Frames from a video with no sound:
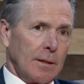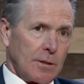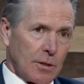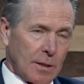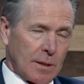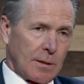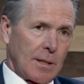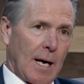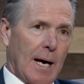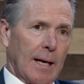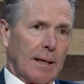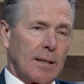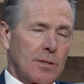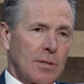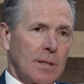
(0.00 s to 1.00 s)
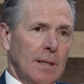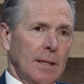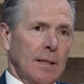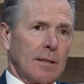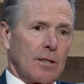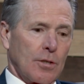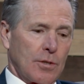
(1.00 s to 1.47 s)
to Titus
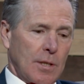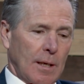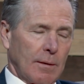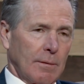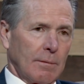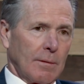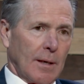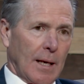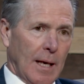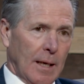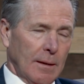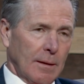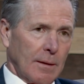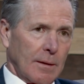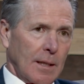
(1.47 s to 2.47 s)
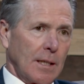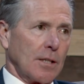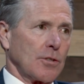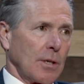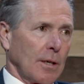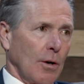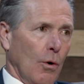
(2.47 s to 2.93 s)
to set
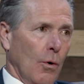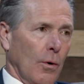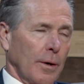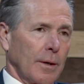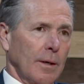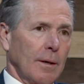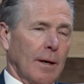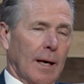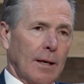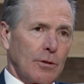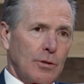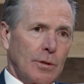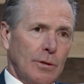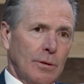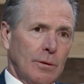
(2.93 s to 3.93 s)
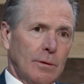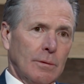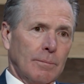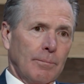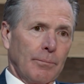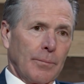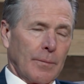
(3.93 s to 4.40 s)
things in order and
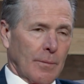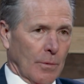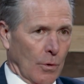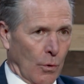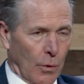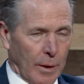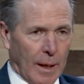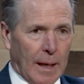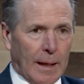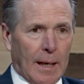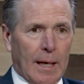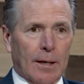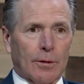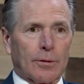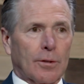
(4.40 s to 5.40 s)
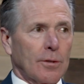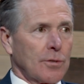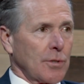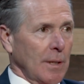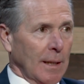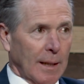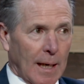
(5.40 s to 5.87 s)
to ordain
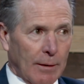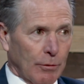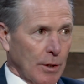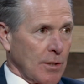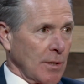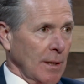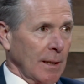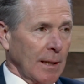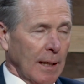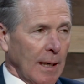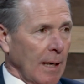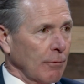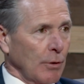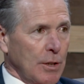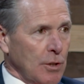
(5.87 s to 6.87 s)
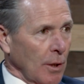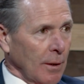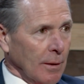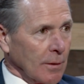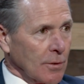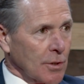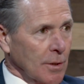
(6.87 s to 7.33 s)
elders in every city and every
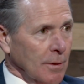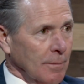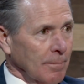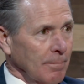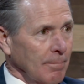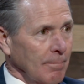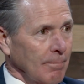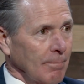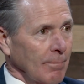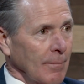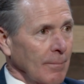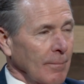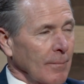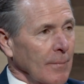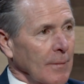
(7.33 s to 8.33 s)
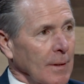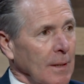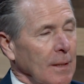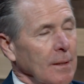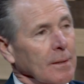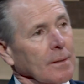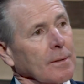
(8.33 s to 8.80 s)
church. Mm-hmm.
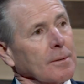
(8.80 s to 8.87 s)
That's right.